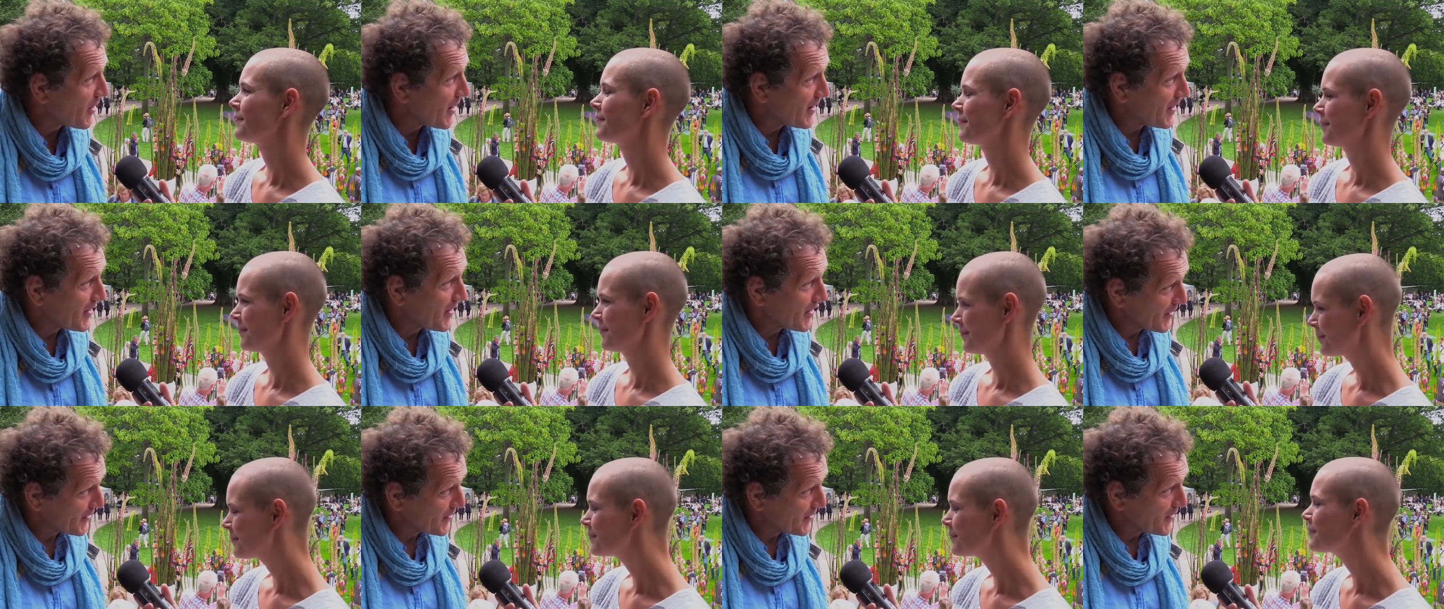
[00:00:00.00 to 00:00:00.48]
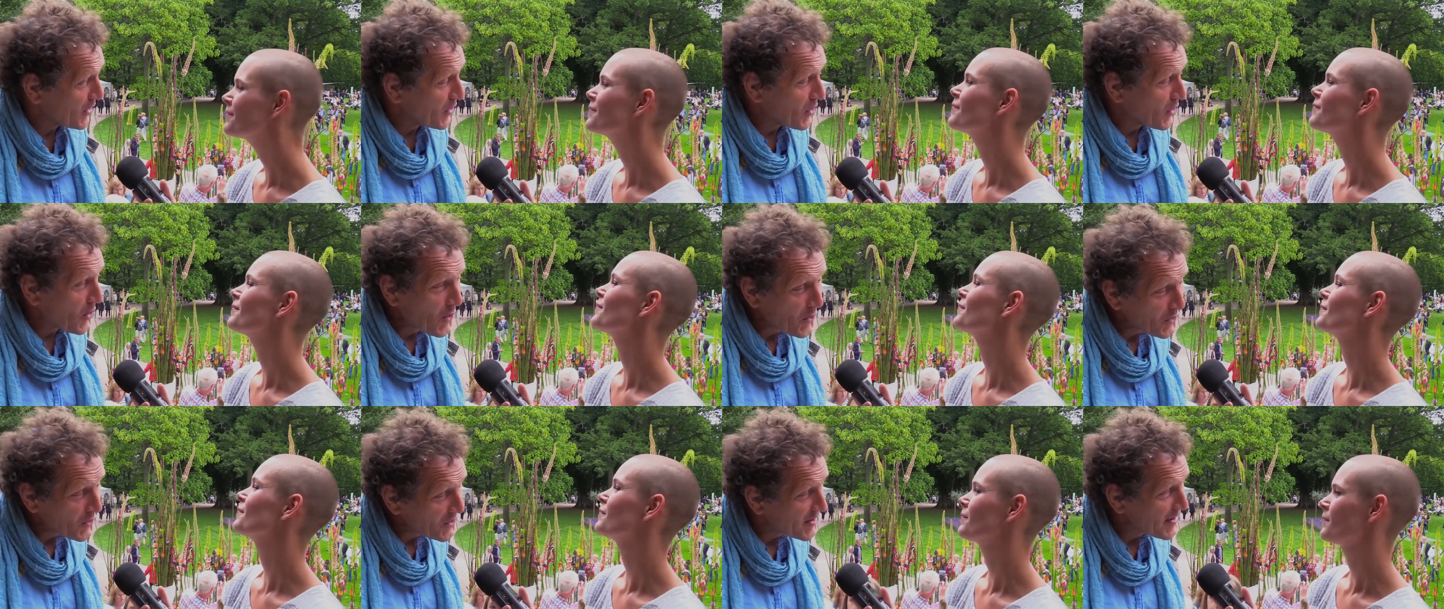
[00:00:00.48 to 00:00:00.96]
Speaker 1: I like the
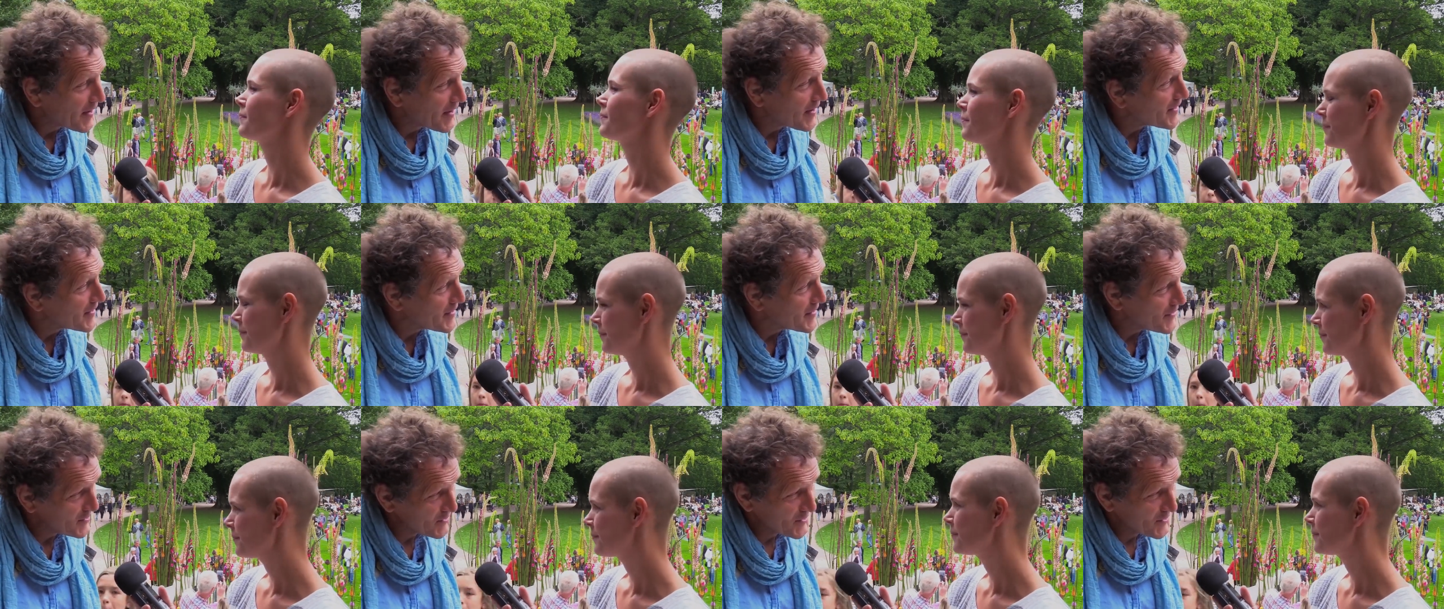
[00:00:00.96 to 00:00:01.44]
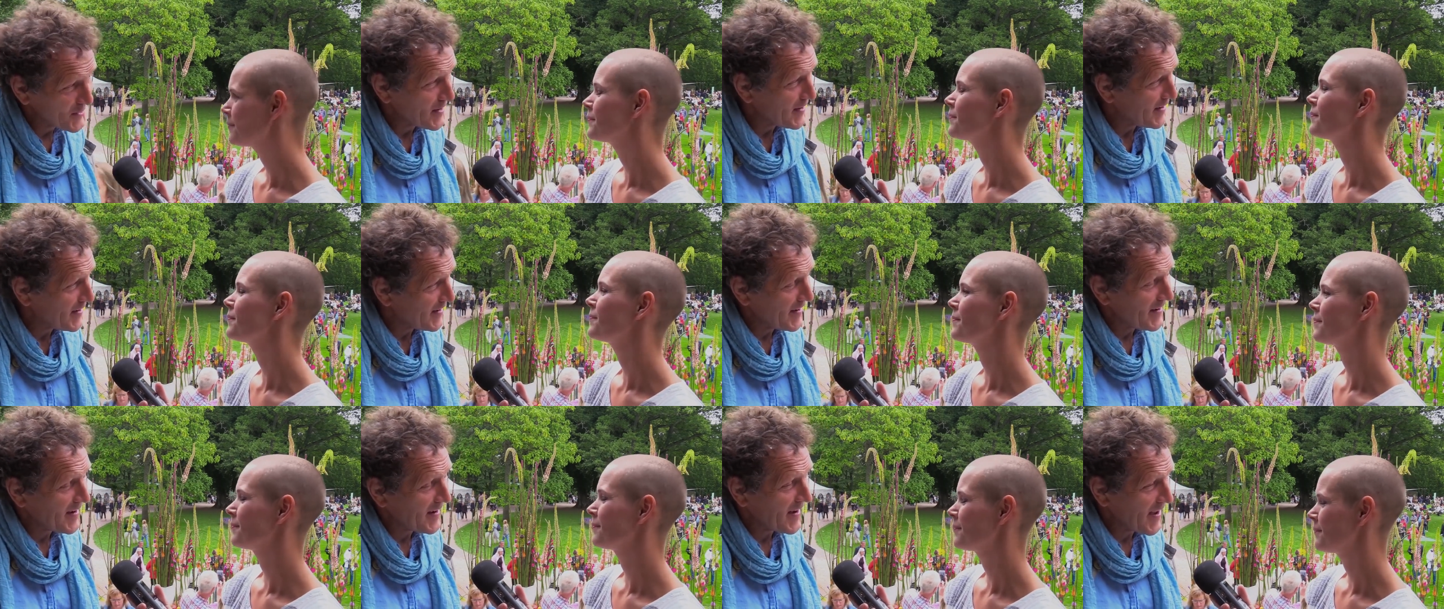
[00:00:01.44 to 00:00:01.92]
long days and,
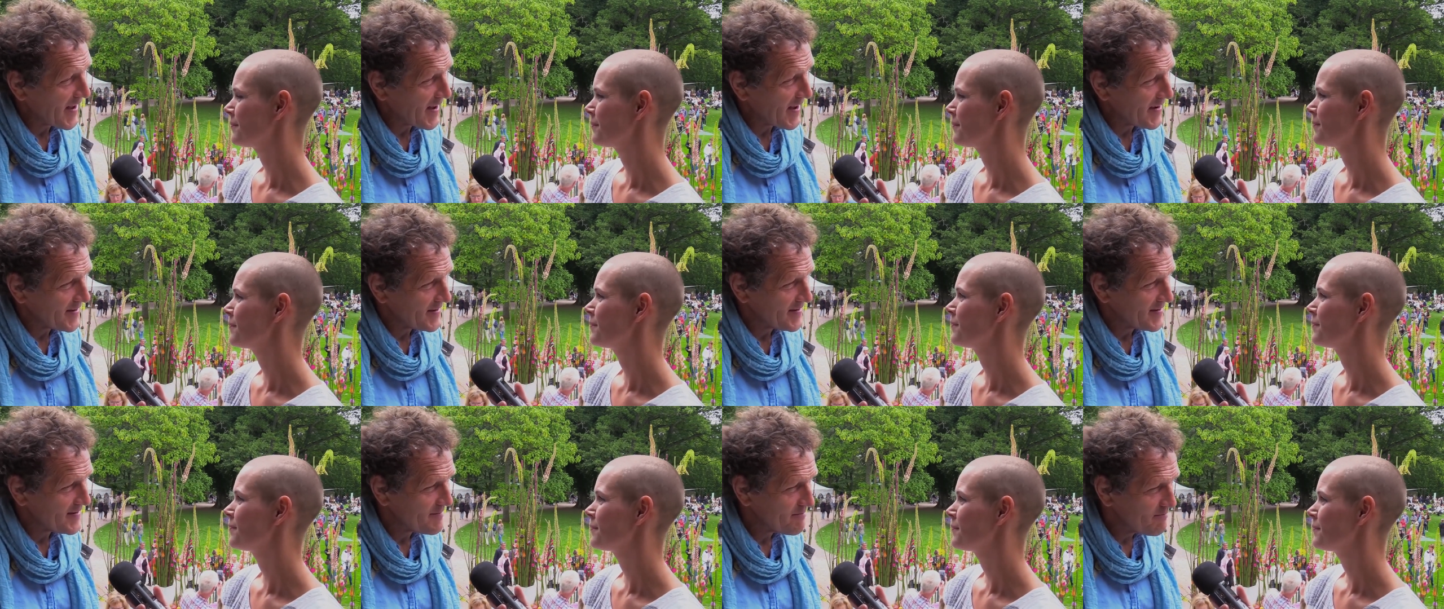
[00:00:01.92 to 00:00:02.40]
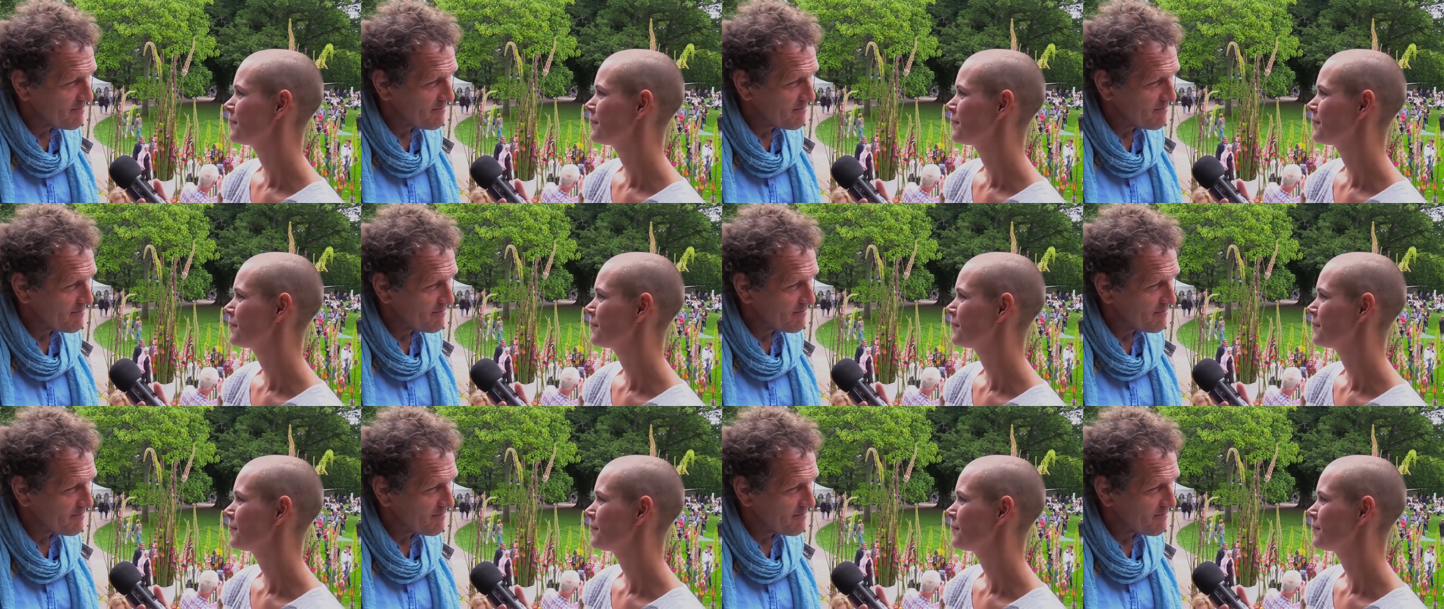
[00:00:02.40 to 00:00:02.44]
and, and